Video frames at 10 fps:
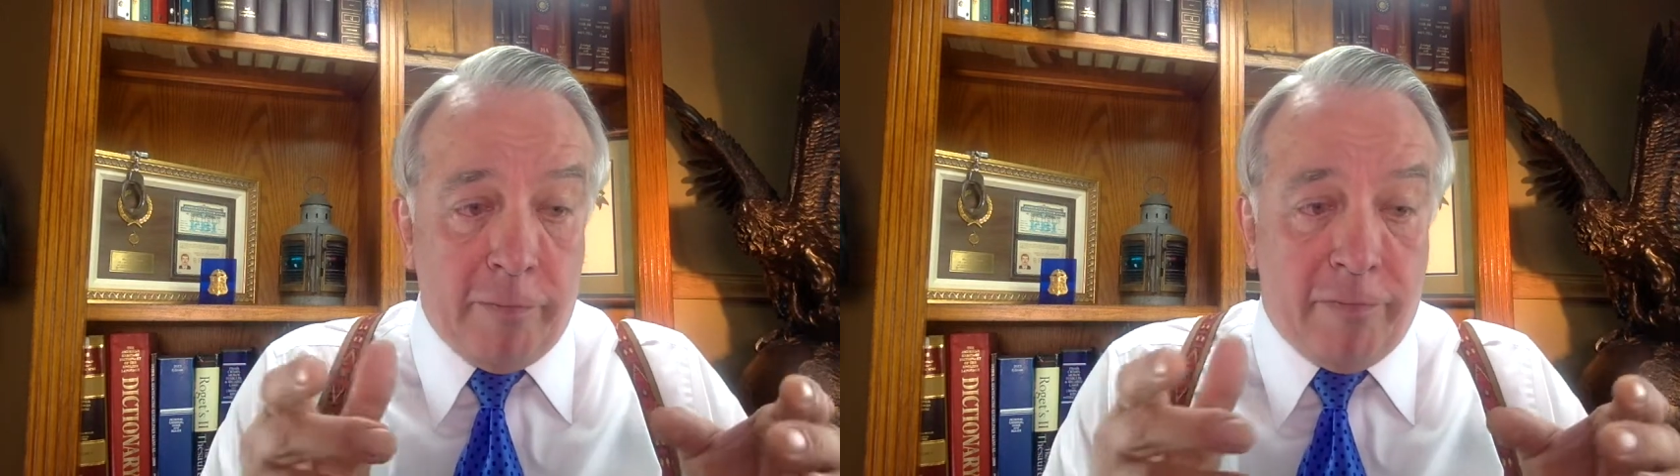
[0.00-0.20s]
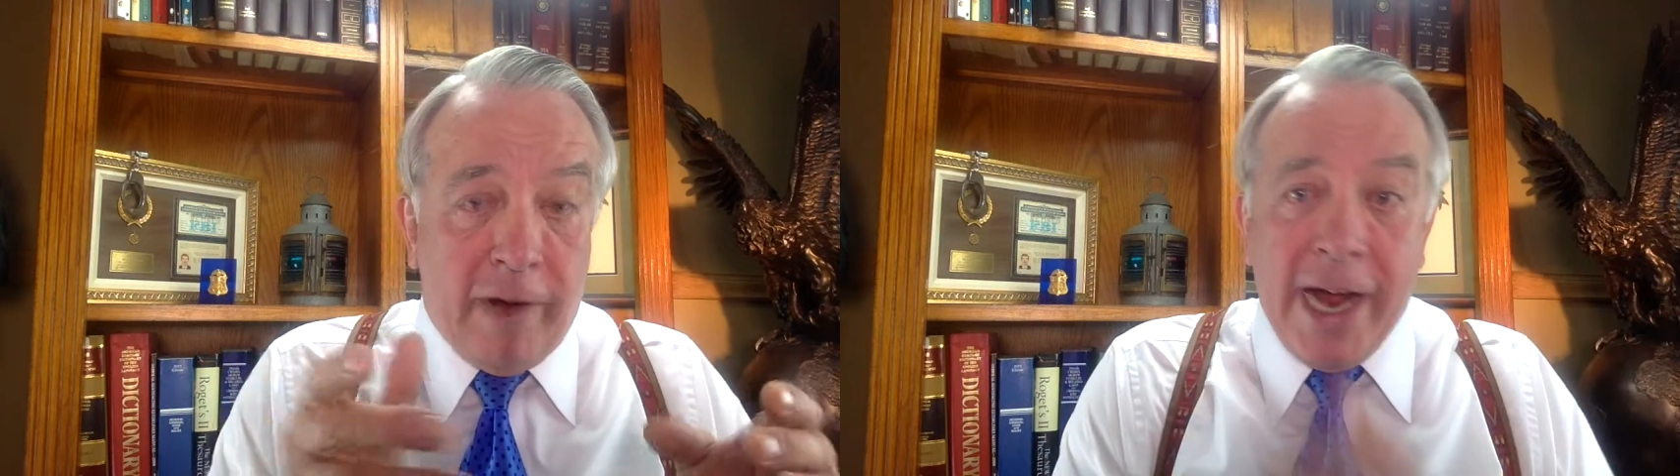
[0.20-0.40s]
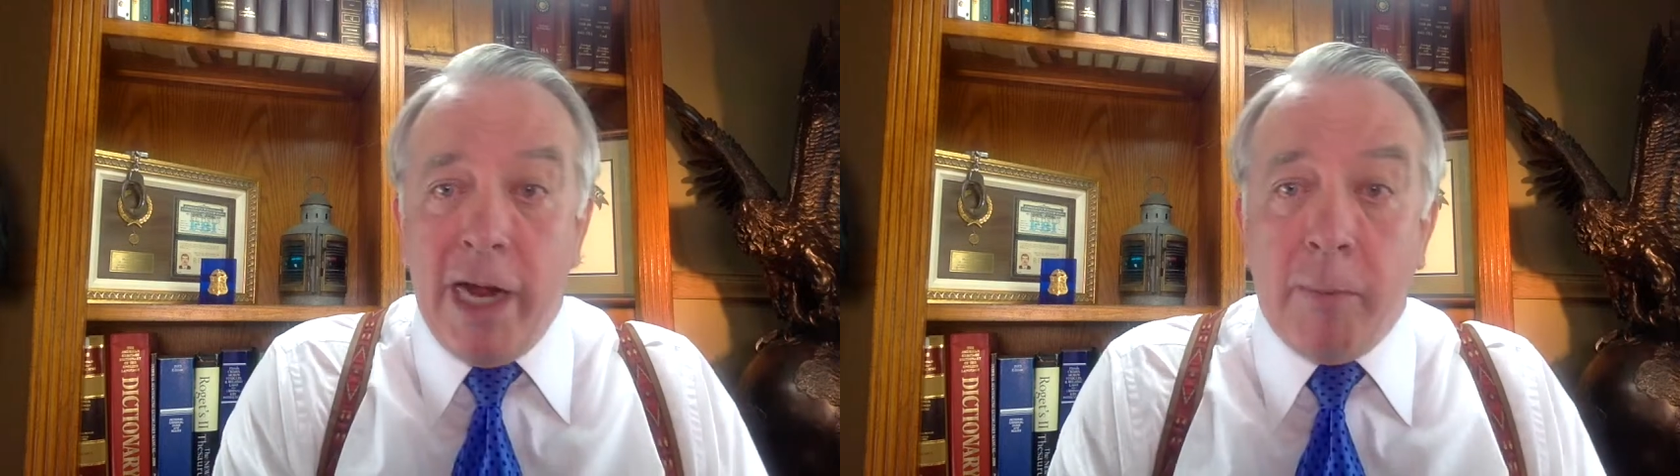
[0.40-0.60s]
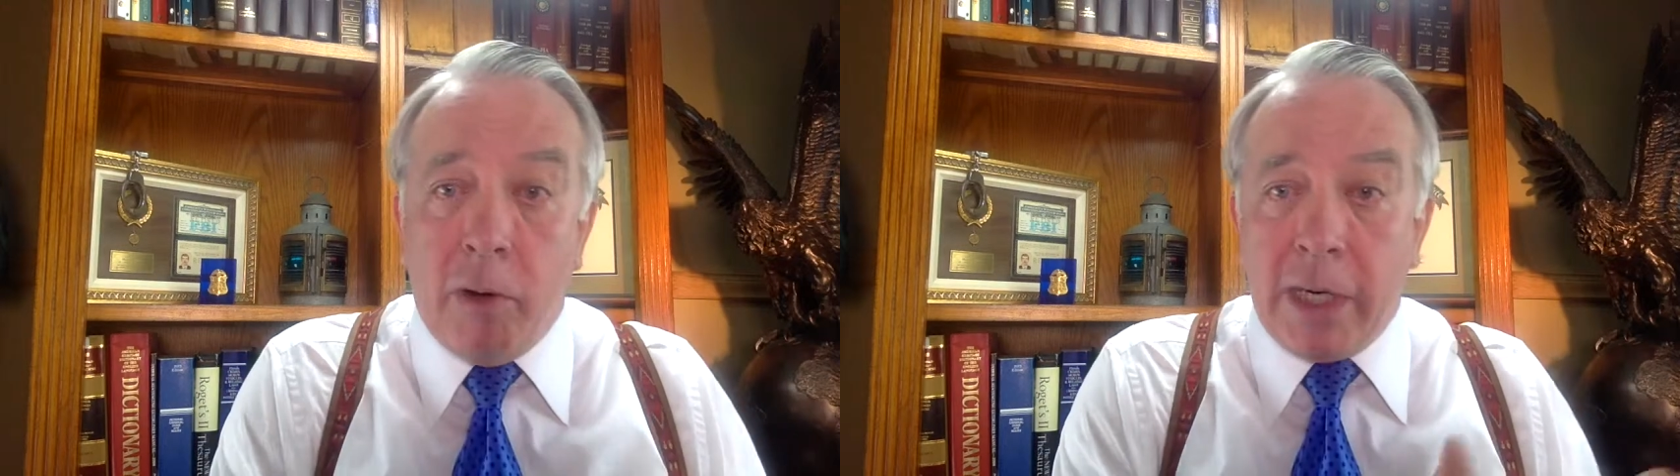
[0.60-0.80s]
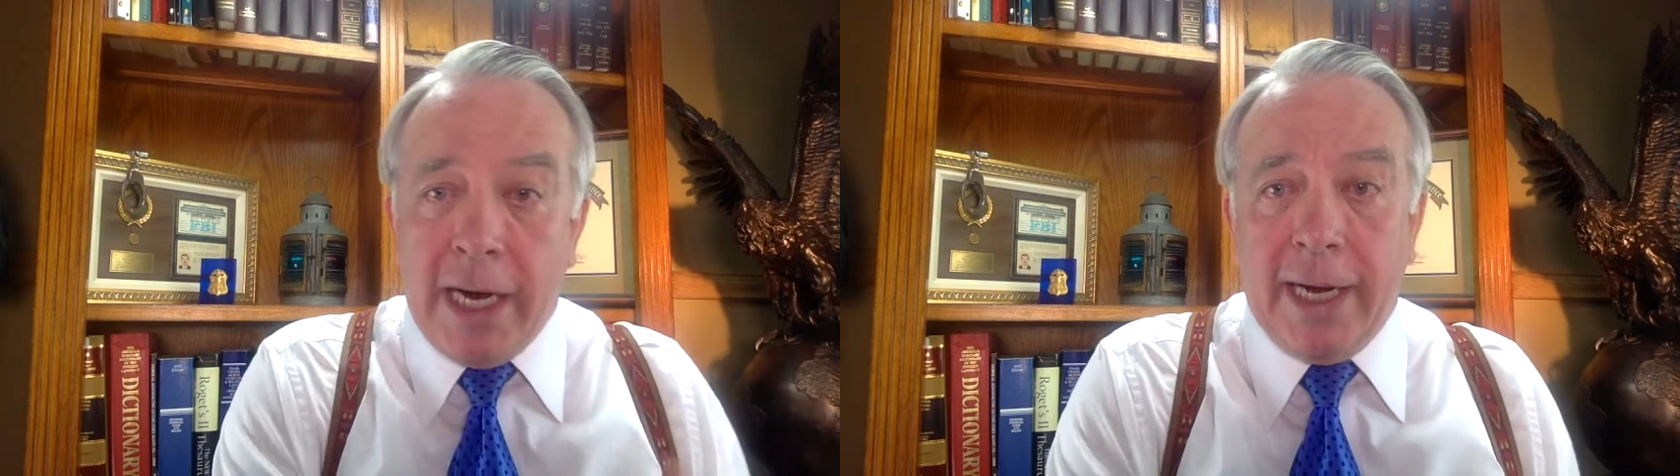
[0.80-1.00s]

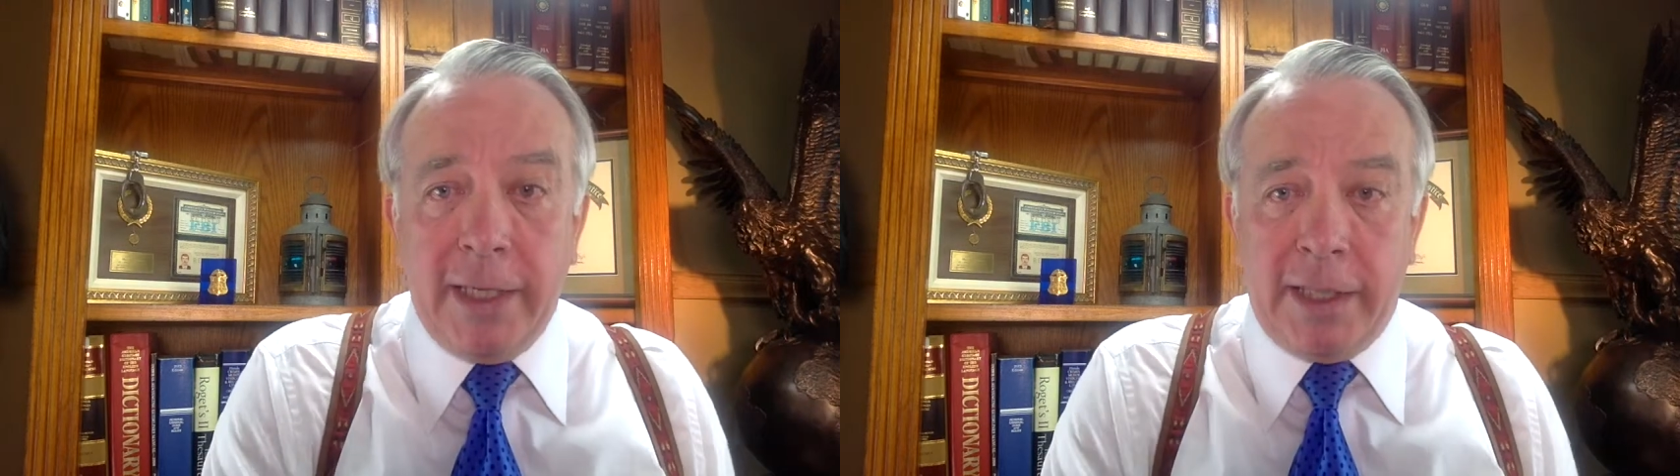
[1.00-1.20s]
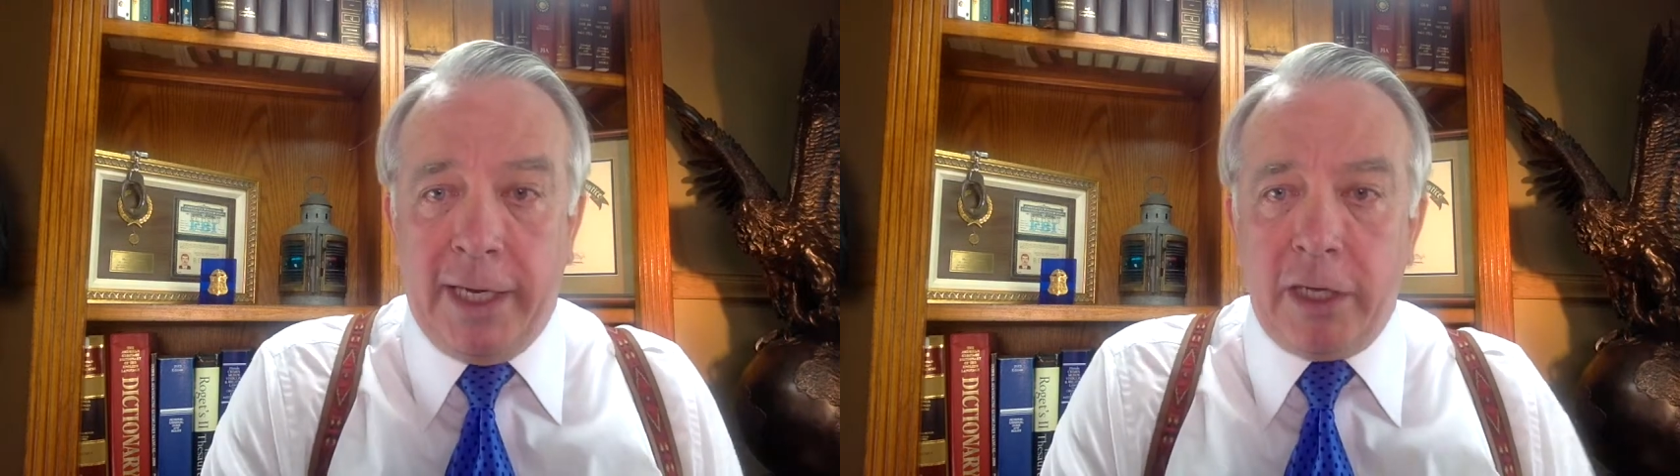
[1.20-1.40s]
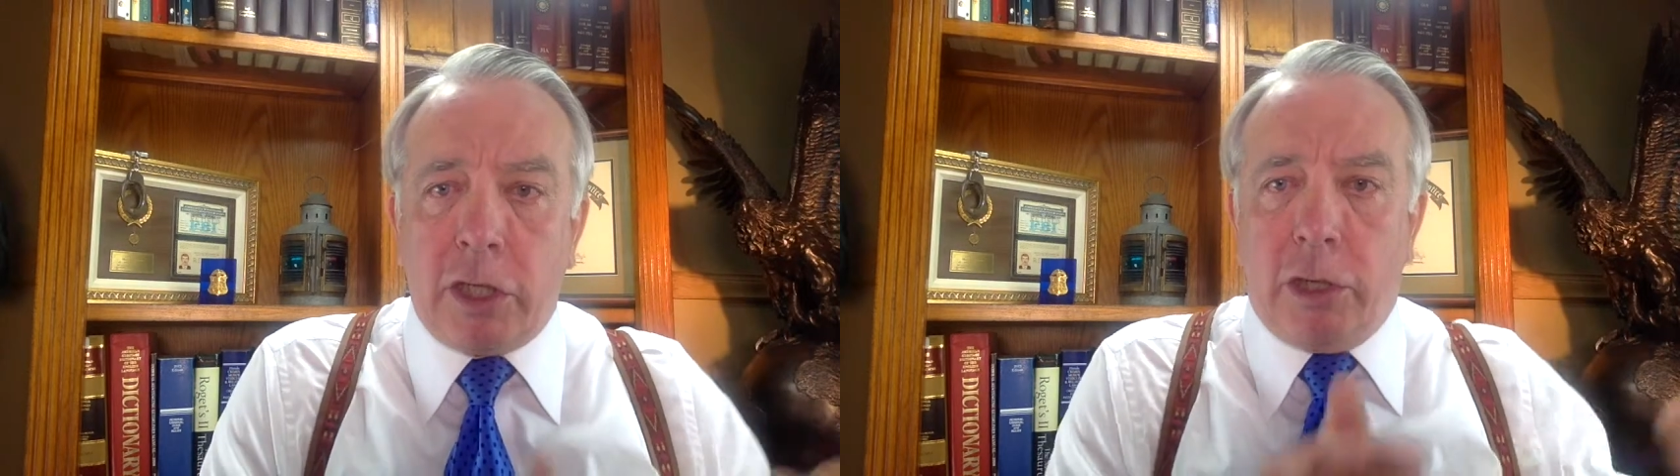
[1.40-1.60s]
viable content,